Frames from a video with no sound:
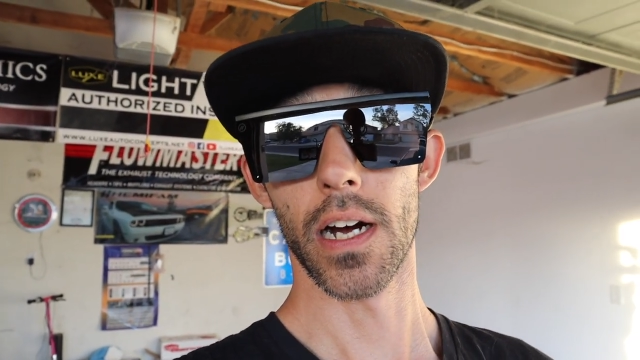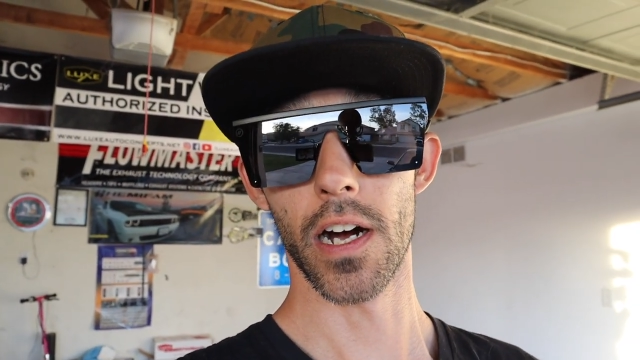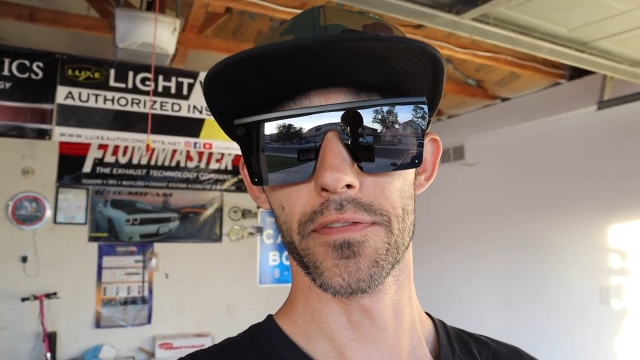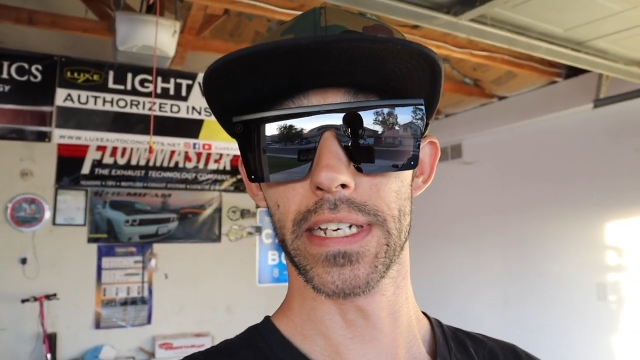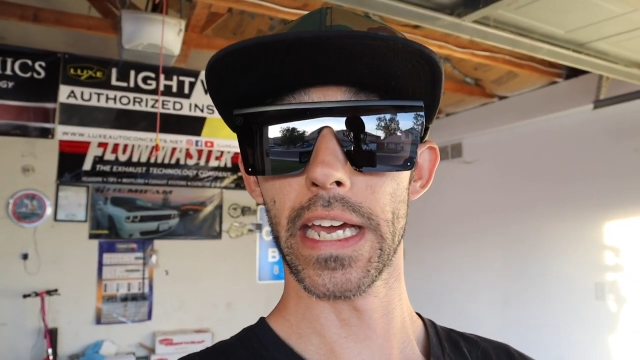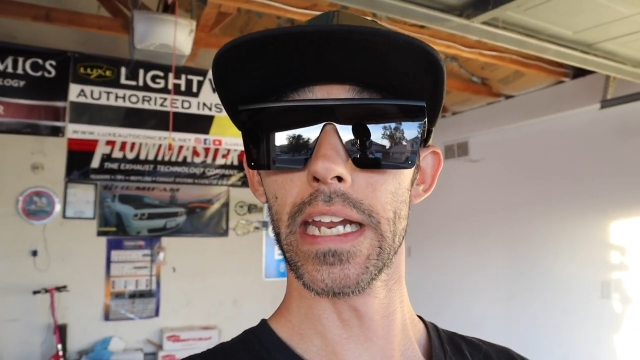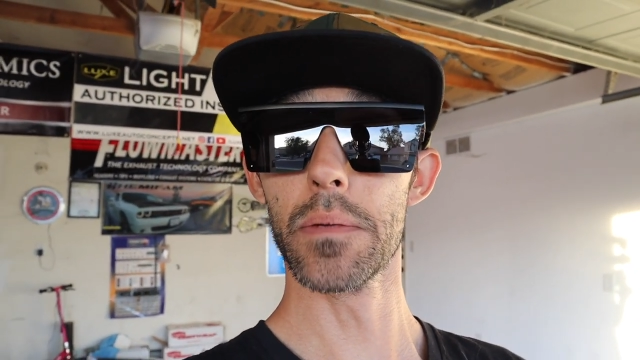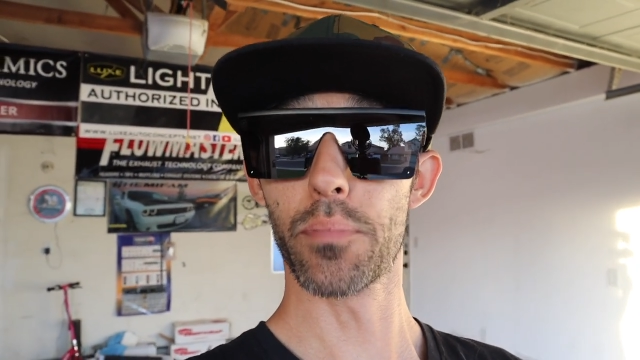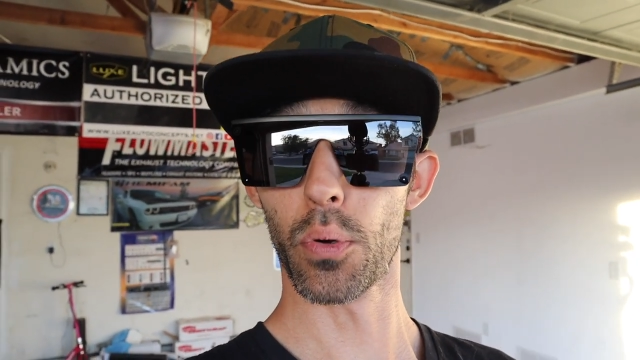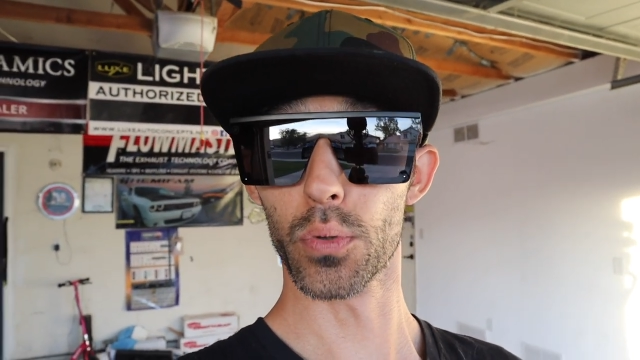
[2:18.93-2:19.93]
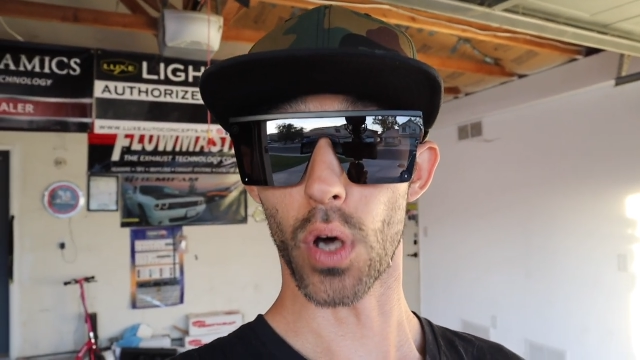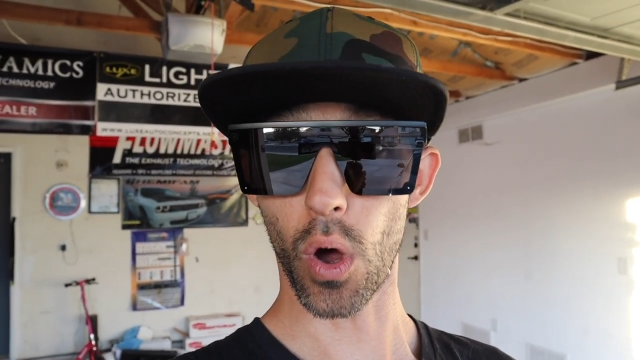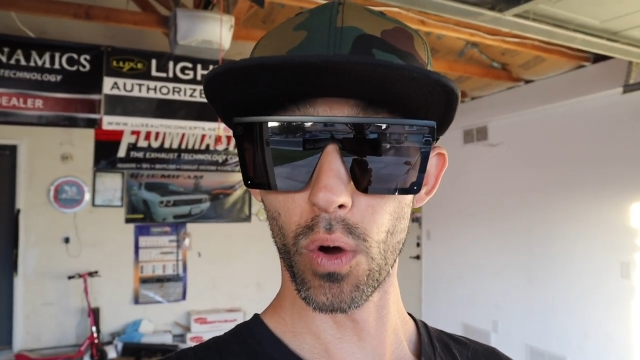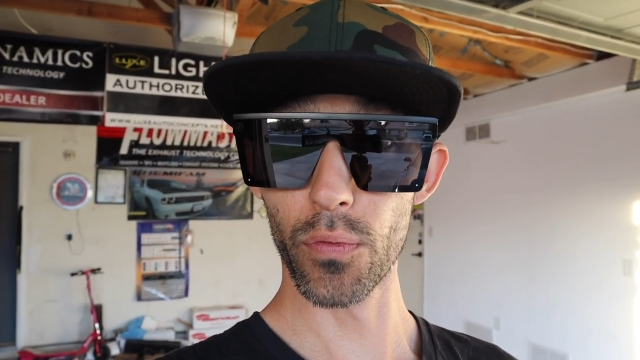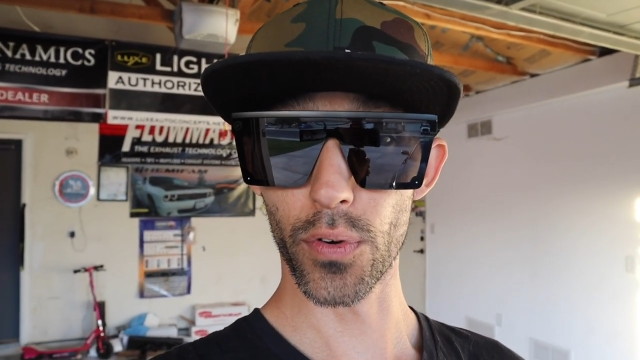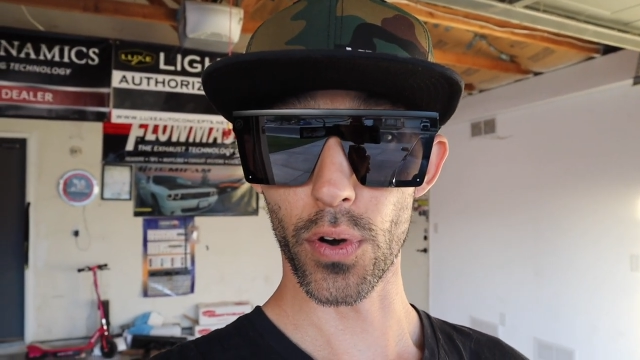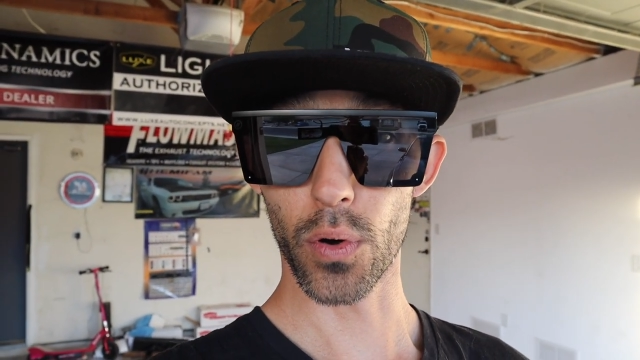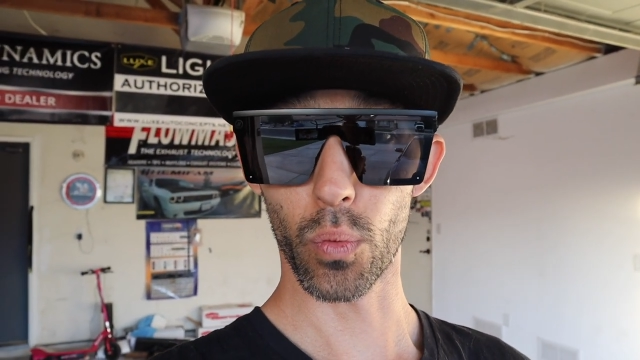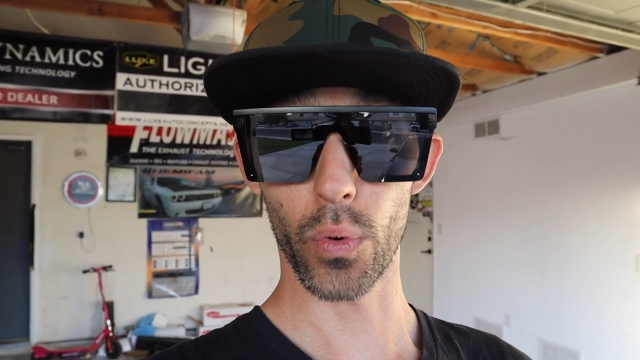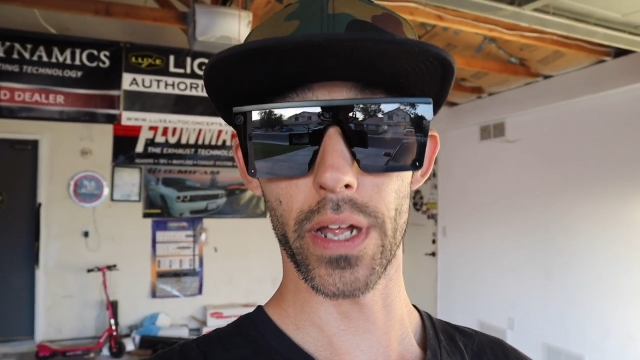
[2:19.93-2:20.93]
of getting pulled
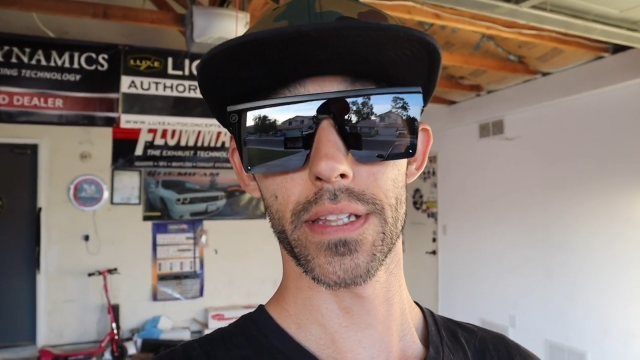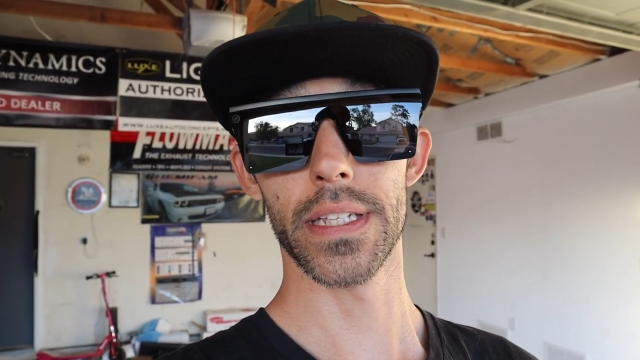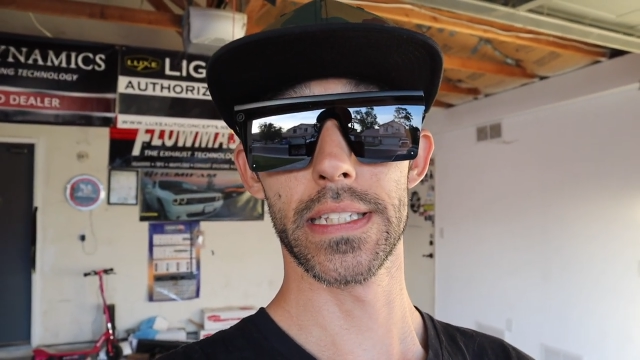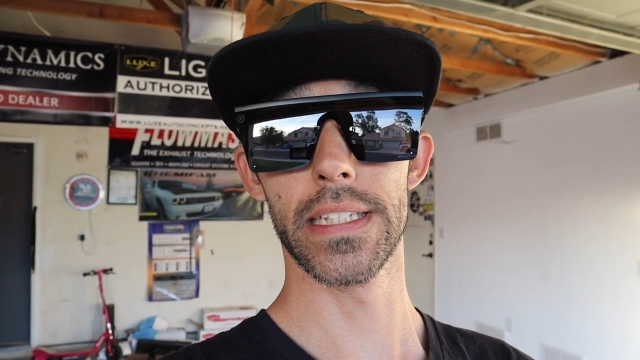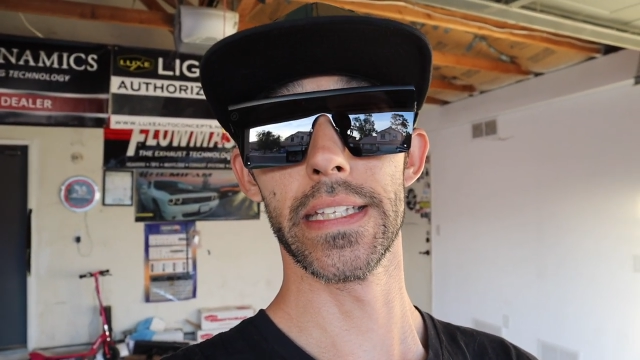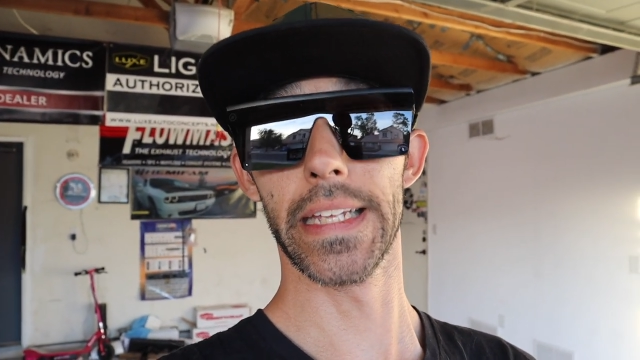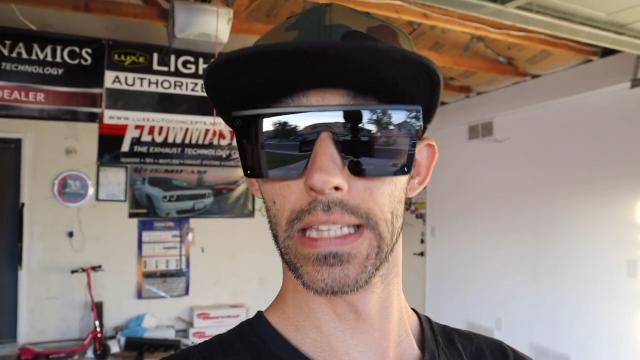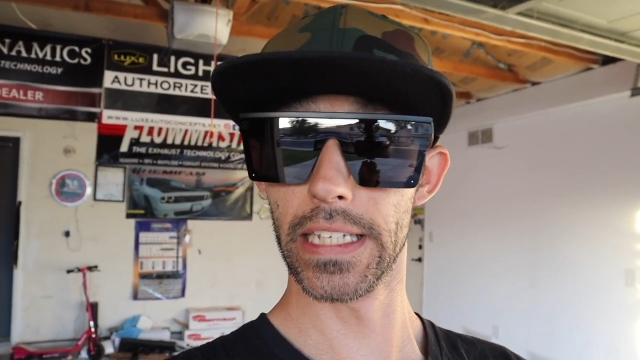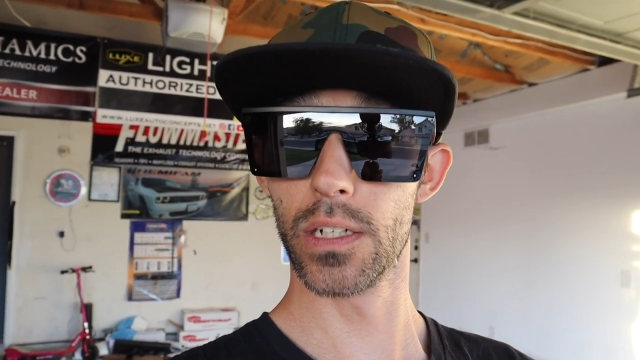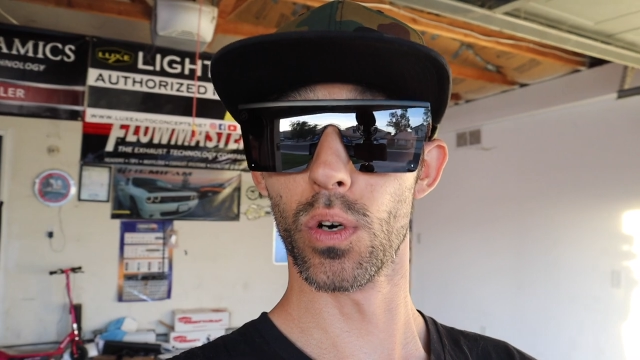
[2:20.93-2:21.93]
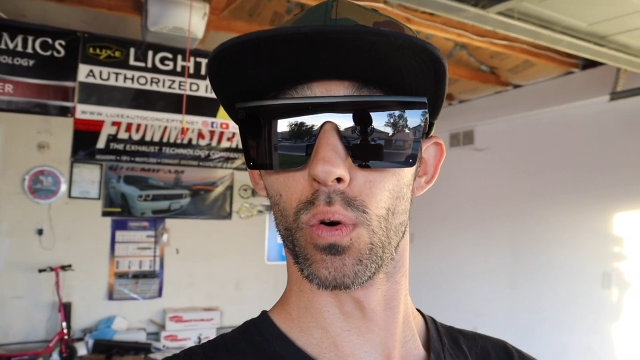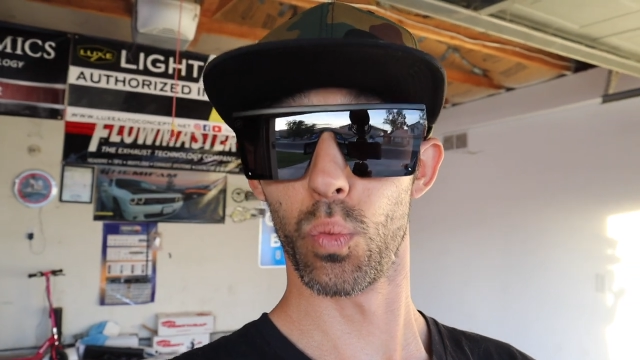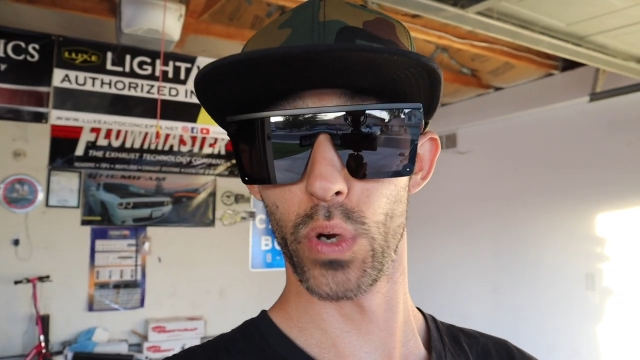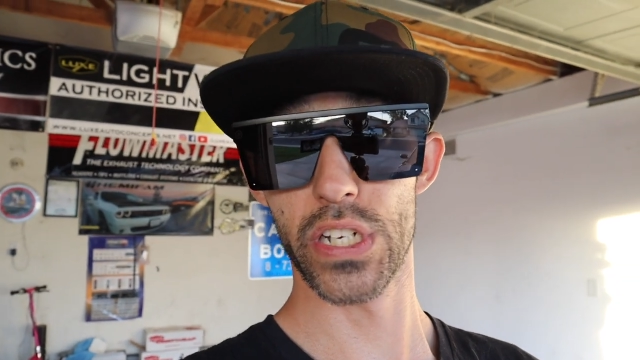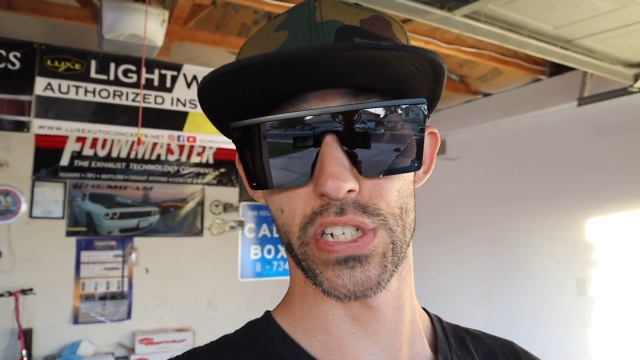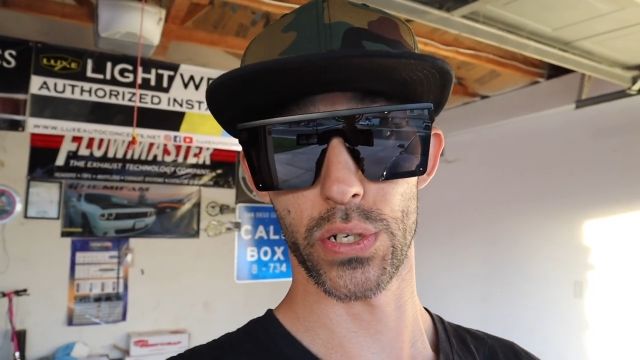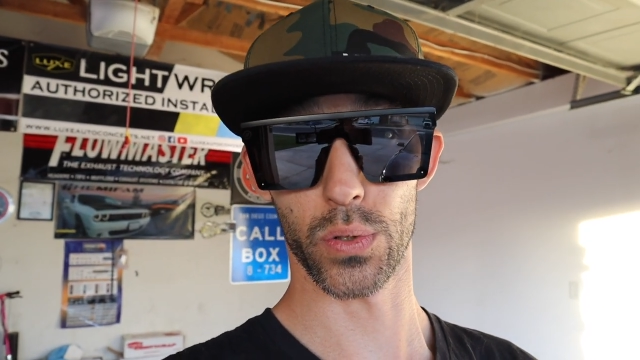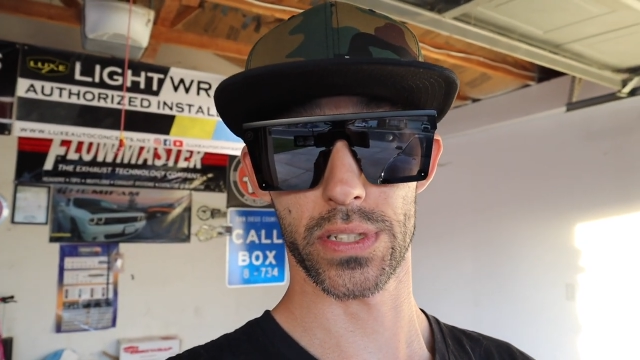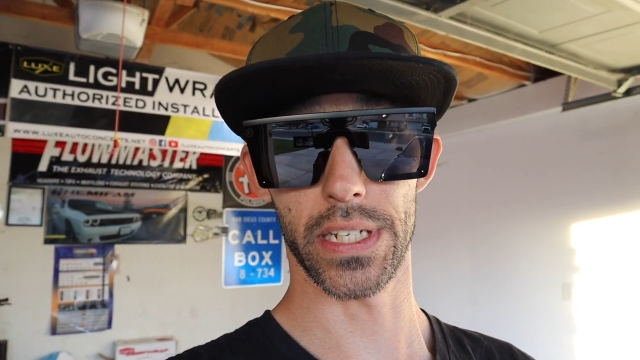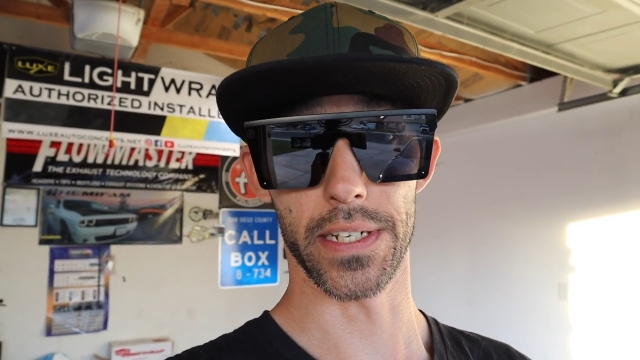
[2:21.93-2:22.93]
over with the illegal
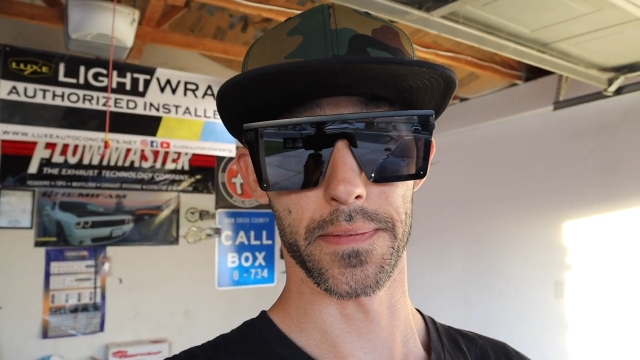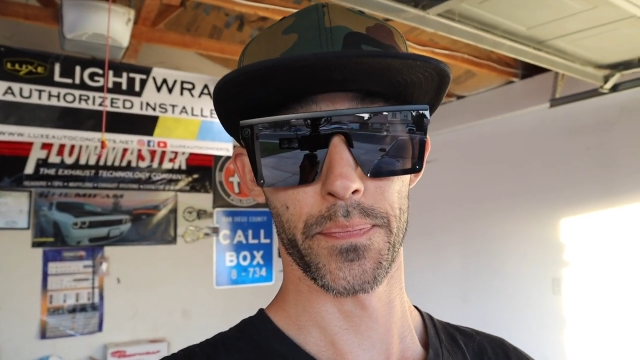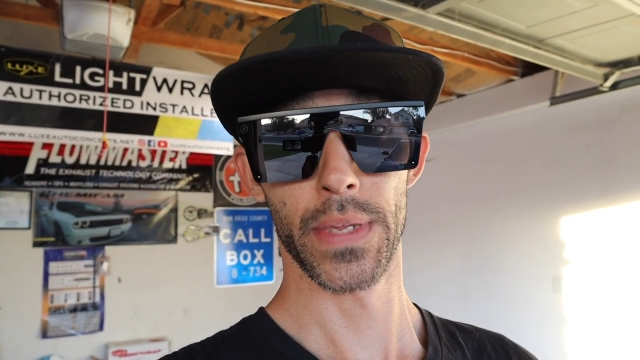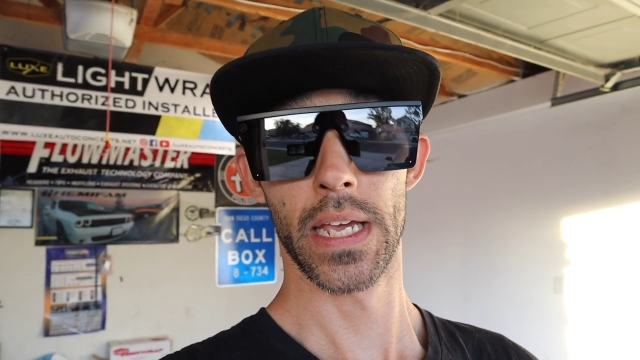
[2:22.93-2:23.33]
windshield tint.